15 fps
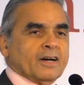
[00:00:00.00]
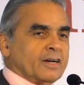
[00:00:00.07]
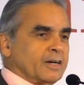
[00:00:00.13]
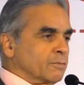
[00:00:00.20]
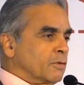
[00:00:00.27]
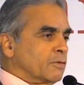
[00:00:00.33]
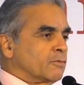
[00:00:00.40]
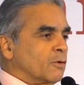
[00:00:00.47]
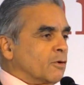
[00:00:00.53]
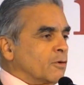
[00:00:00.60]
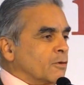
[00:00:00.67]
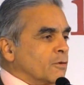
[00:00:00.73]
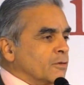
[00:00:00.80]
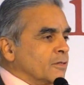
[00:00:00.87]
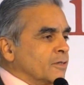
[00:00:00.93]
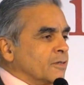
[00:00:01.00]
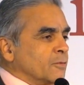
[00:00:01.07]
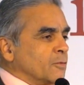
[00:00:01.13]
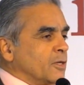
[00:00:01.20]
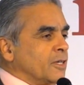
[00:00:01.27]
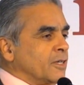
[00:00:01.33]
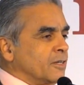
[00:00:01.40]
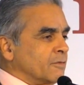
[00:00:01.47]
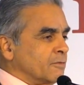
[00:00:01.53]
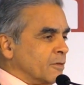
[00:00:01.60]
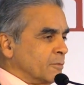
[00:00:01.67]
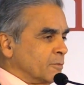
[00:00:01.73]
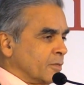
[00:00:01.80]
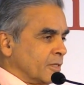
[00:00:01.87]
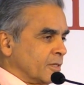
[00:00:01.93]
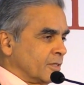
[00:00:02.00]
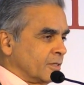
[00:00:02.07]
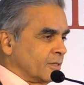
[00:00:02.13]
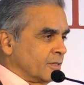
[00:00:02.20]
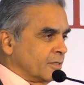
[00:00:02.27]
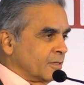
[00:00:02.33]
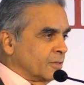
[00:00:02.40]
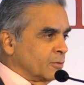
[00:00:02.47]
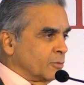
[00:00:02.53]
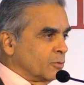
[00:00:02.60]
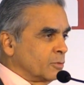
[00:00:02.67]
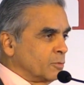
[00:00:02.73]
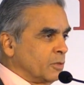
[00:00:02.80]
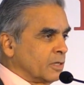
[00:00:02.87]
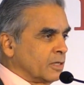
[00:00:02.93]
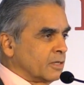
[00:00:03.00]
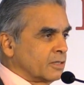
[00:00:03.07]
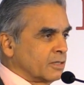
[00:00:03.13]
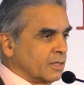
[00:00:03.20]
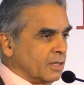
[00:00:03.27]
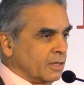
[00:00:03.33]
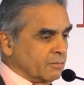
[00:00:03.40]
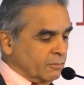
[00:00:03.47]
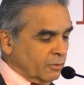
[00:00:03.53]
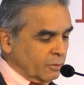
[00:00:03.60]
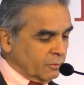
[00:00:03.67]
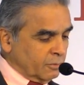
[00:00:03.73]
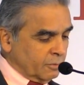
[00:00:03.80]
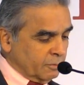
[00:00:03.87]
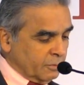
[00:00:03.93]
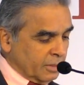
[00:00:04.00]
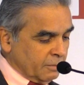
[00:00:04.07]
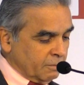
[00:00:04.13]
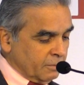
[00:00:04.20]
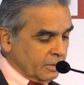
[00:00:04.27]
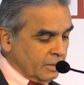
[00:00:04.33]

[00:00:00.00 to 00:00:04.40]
before we hear from the two speakers, and I'll follow from them.